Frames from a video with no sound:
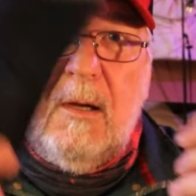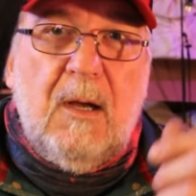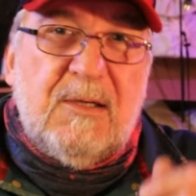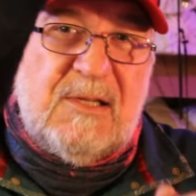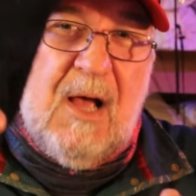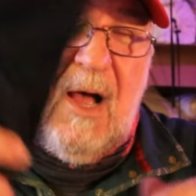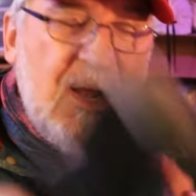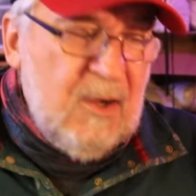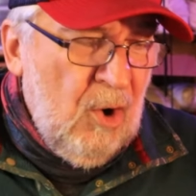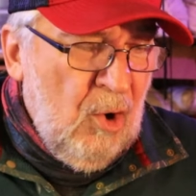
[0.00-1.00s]
a
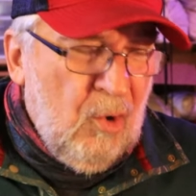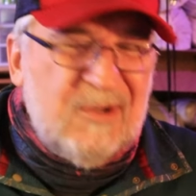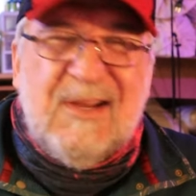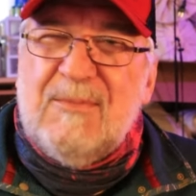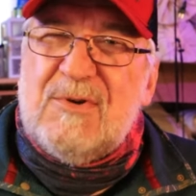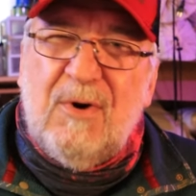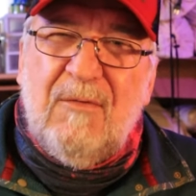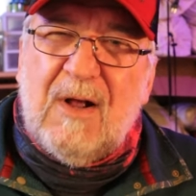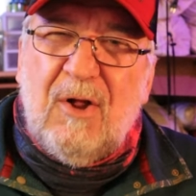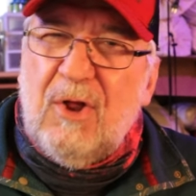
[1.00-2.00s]
sock, or some sort
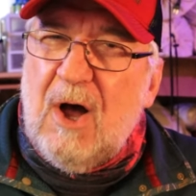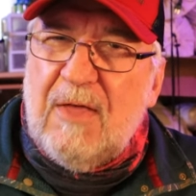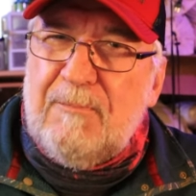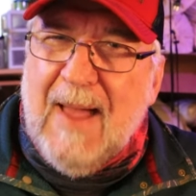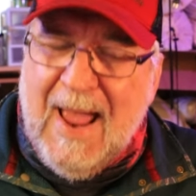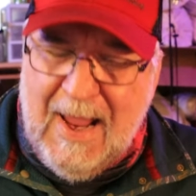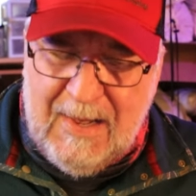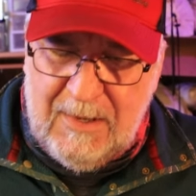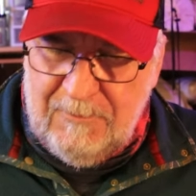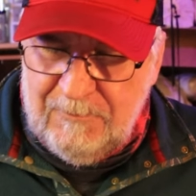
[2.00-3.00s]
of a cloth
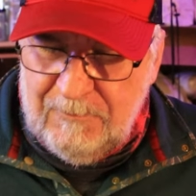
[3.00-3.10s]
bag.